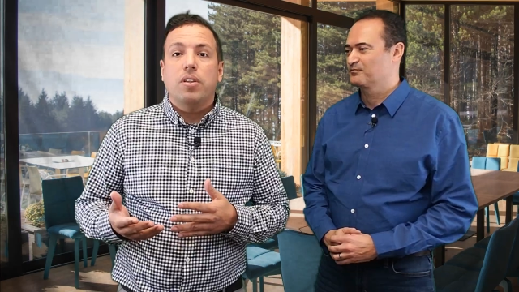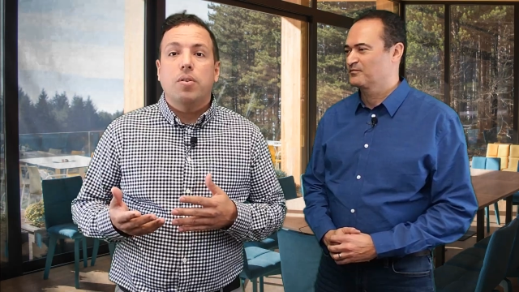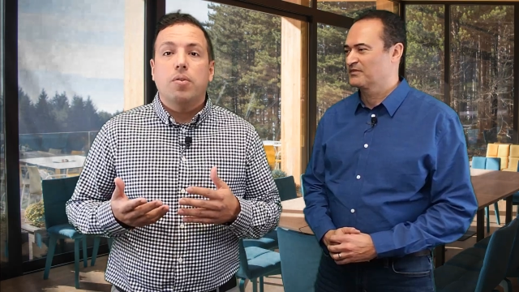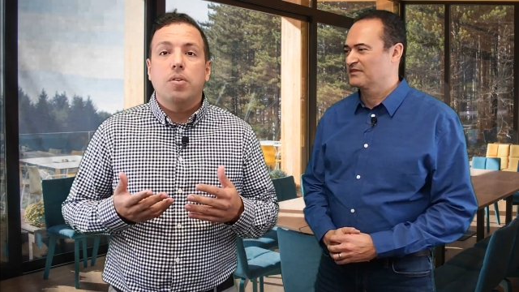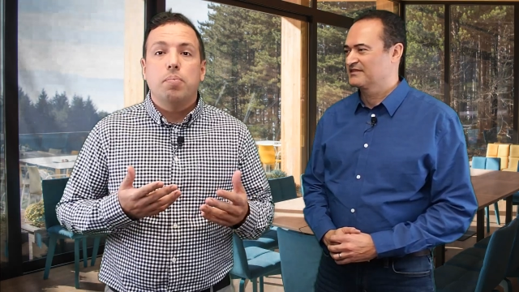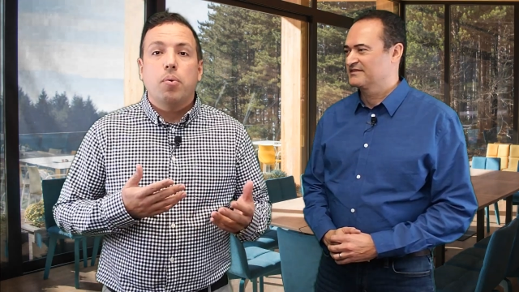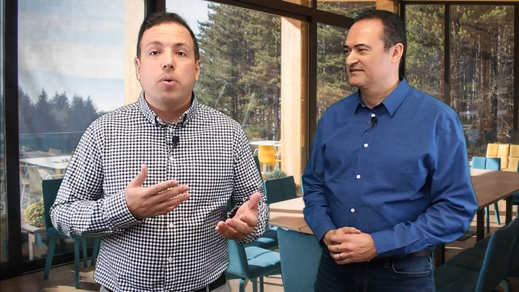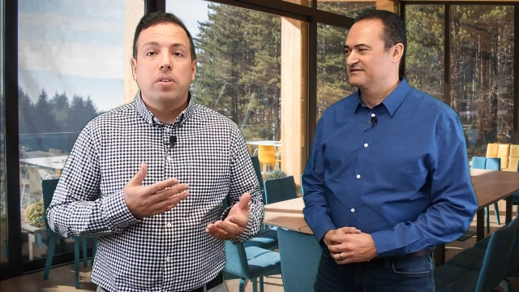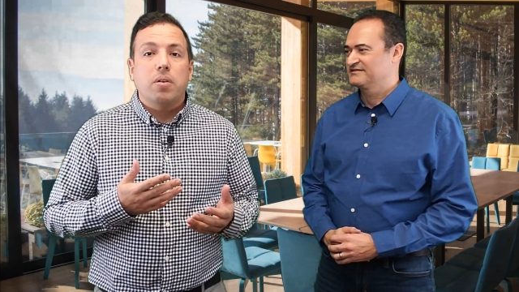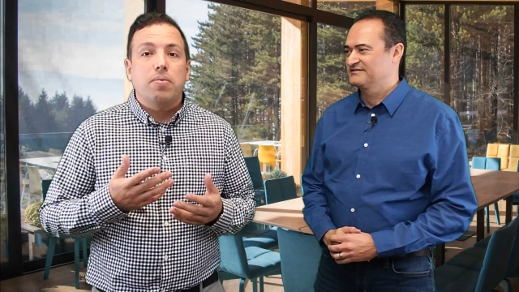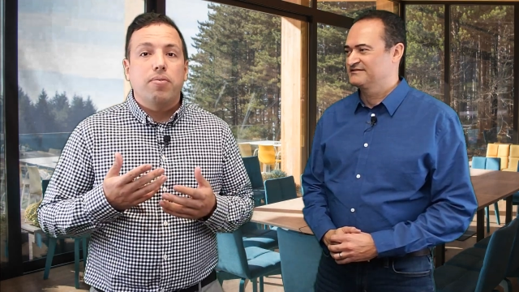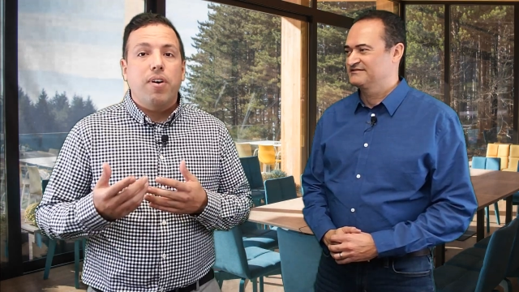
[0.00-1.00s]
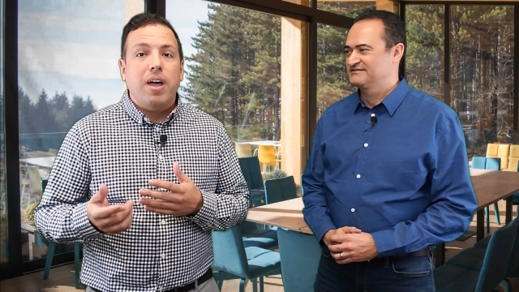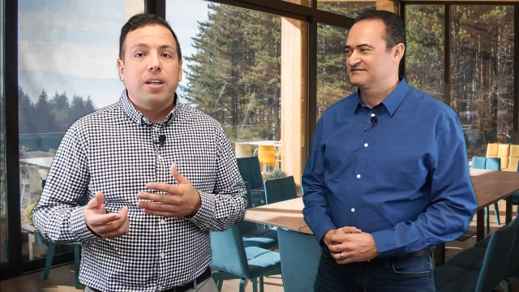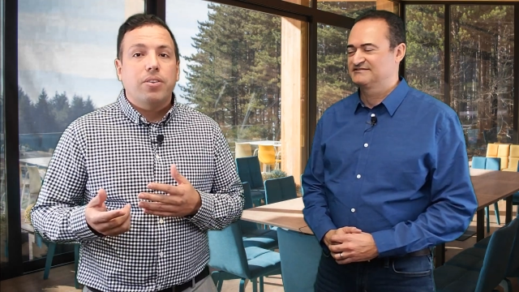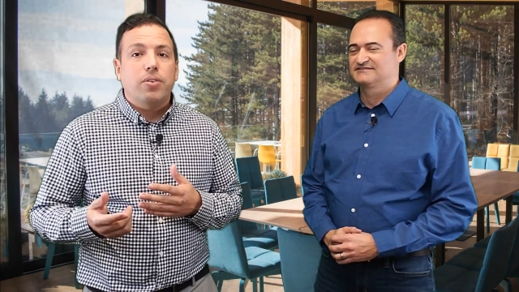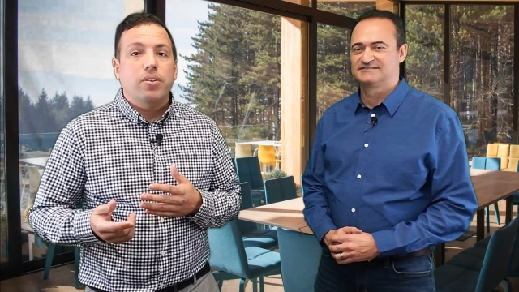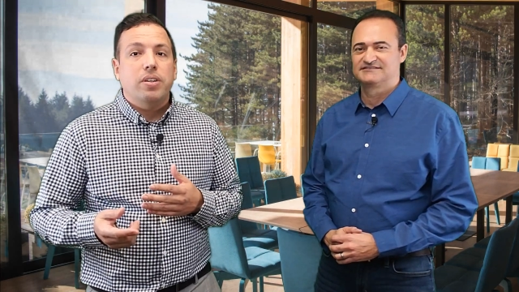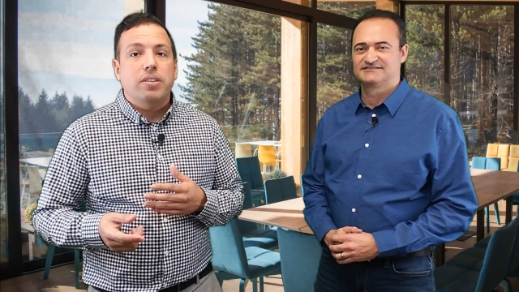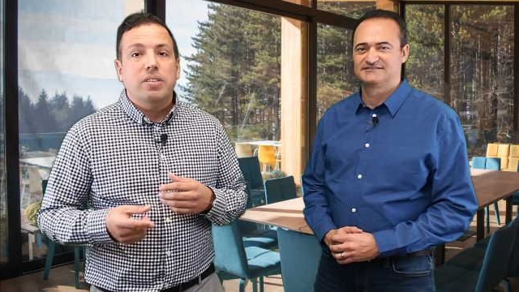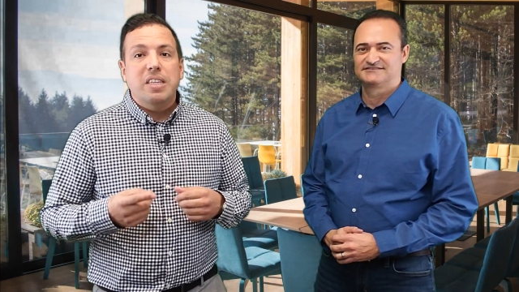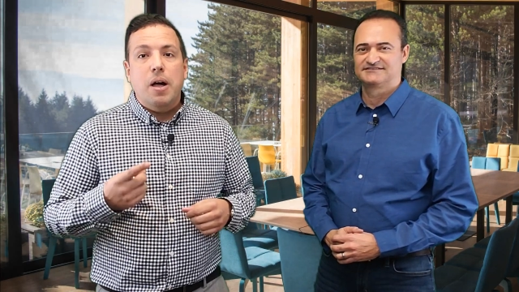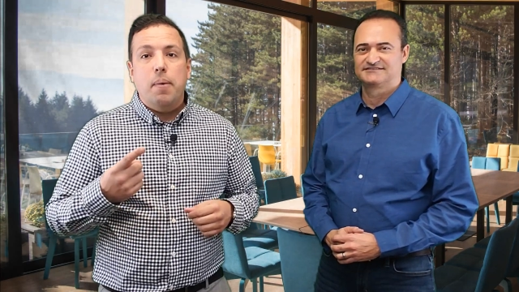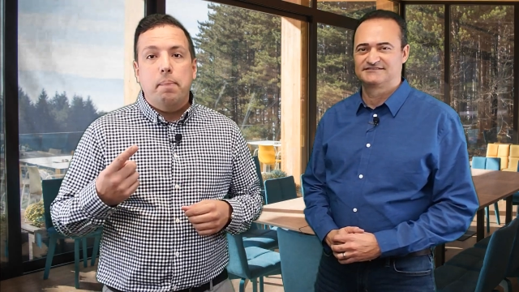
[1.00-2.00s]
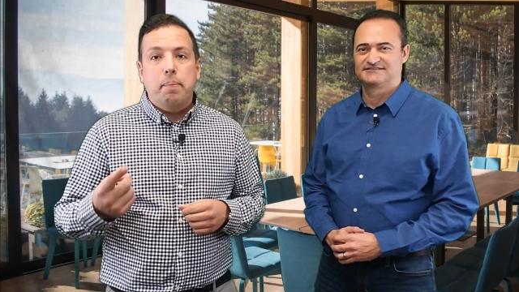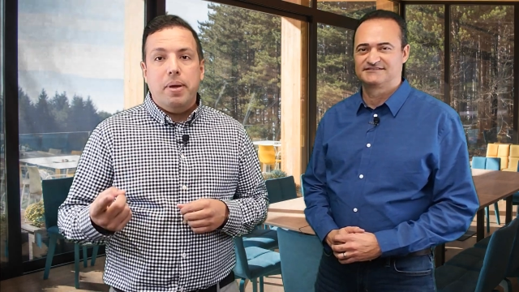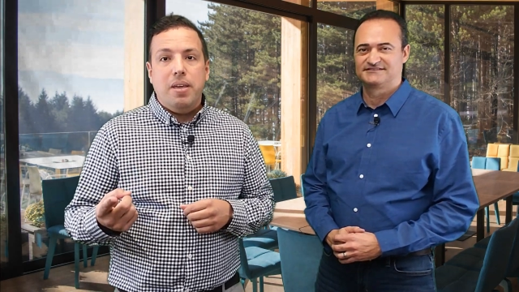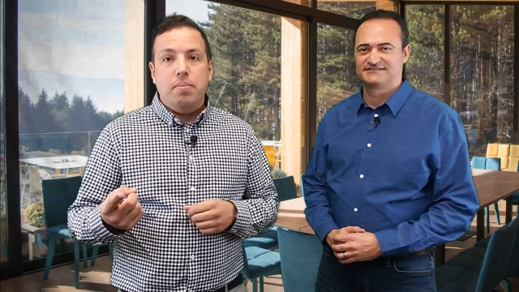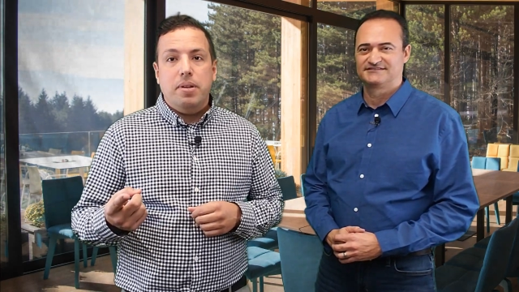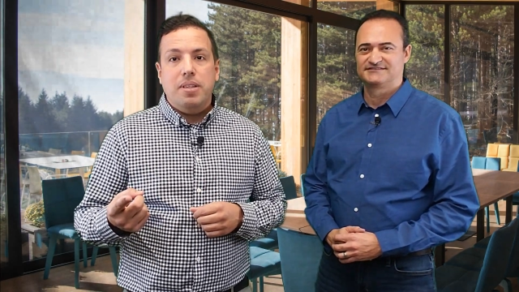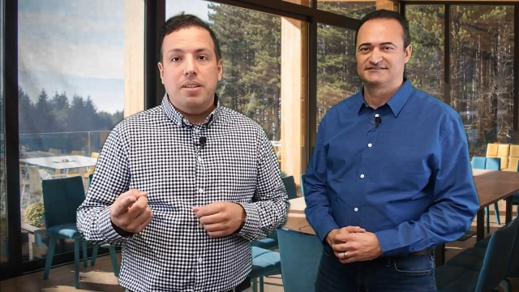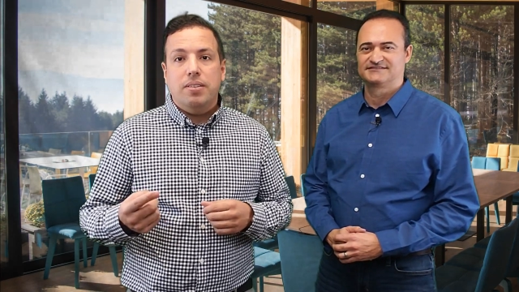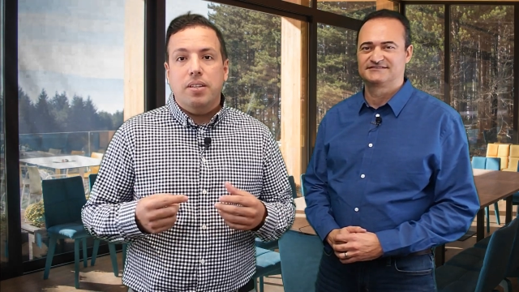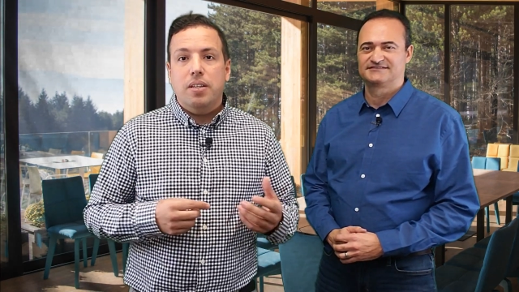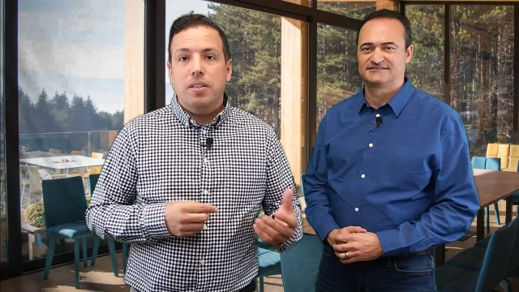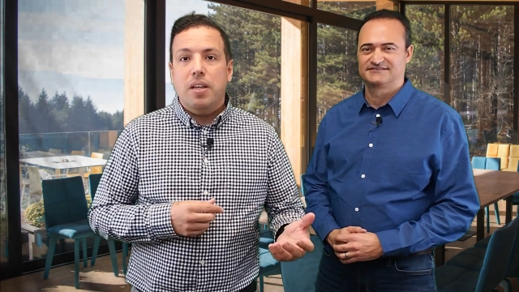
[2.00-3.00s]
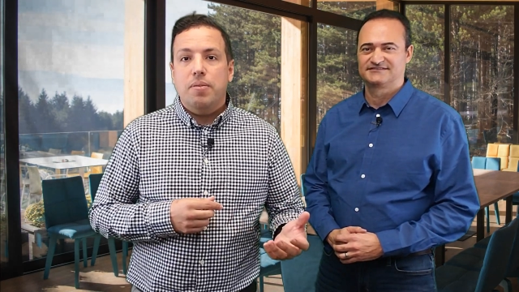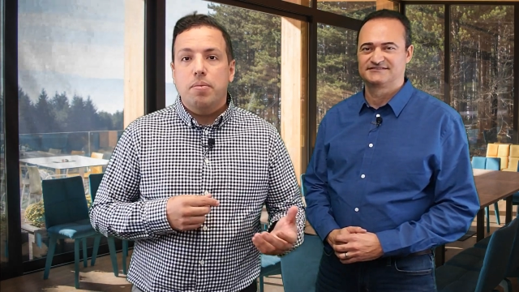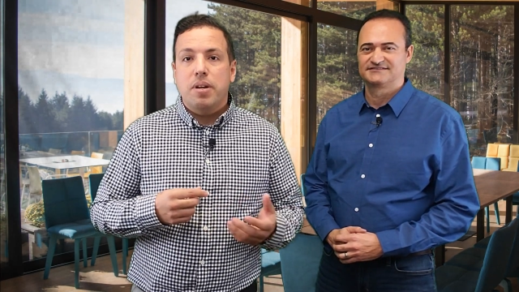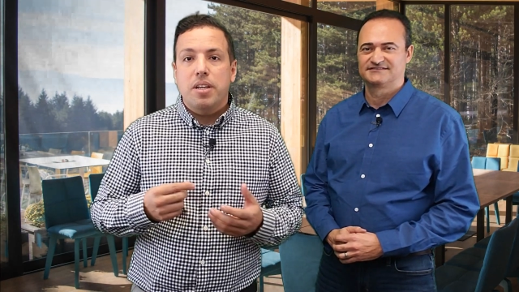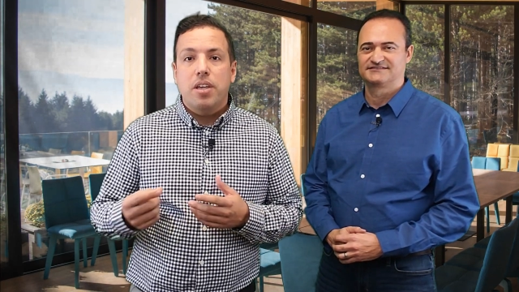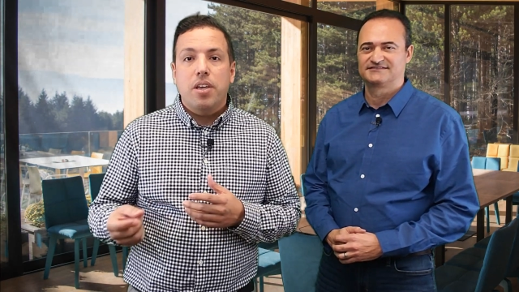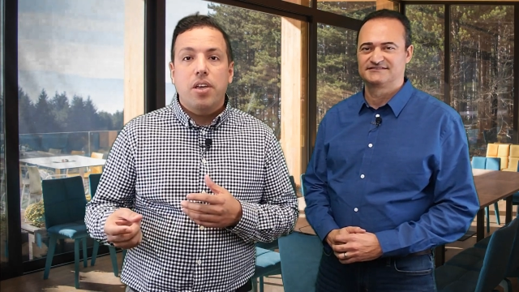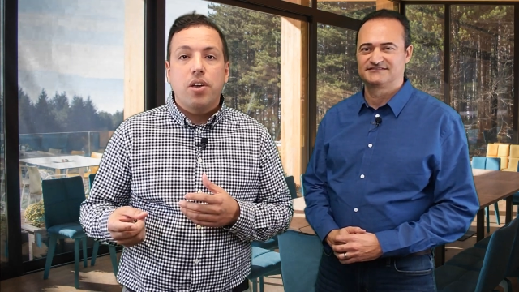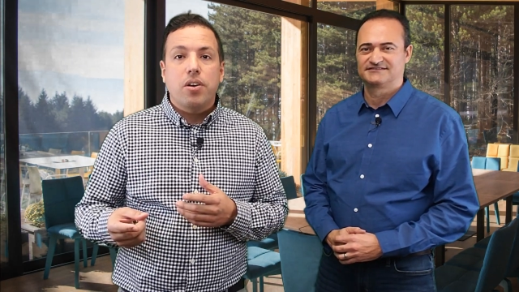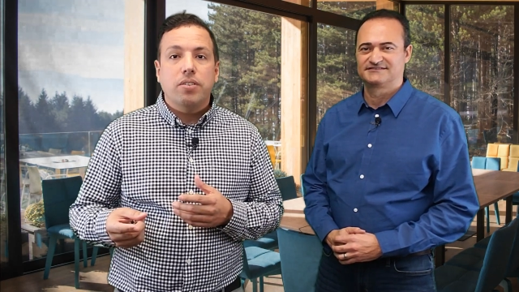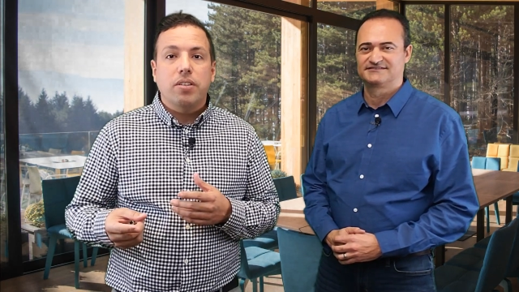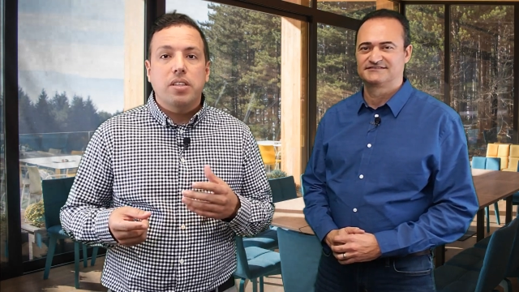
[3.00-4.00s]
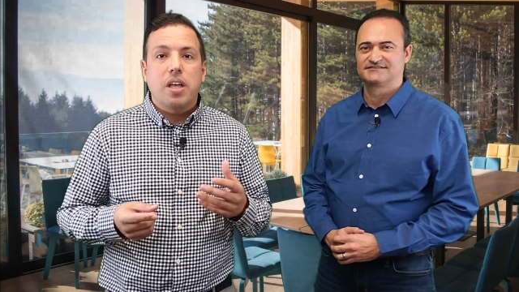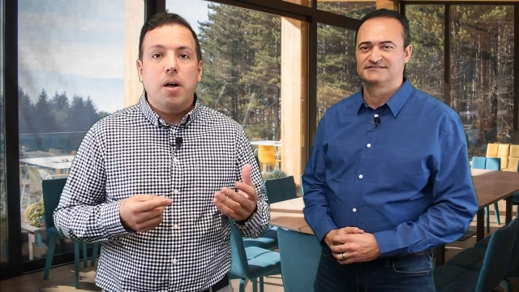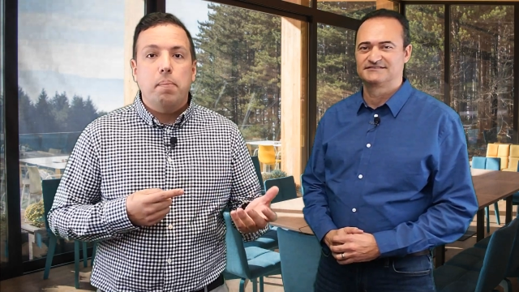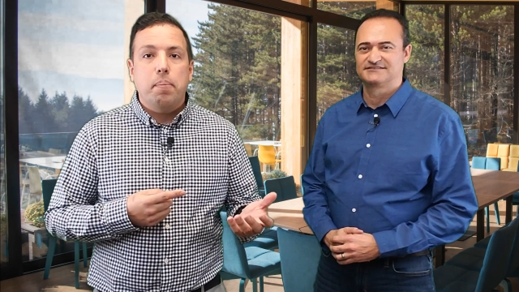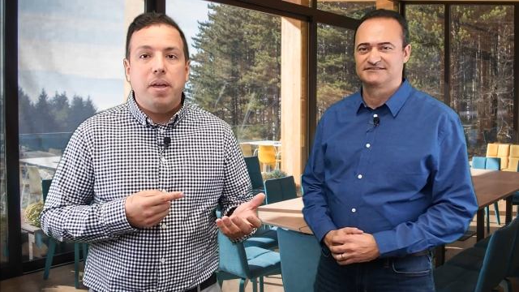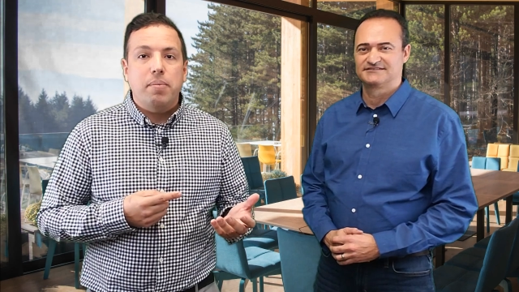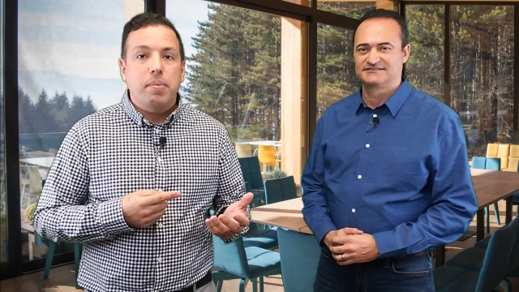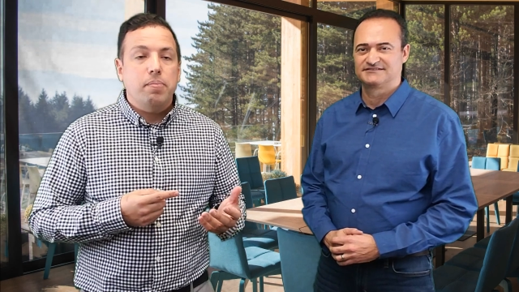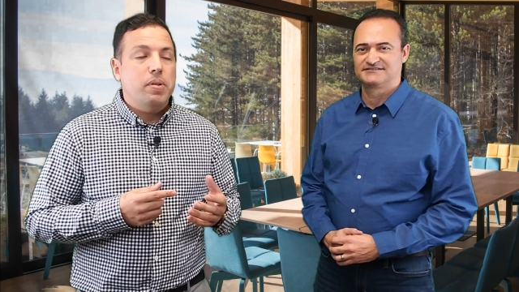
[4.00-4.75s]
Speaker 1: of the important factors is down payment. That's something that everybody hears, the down payment.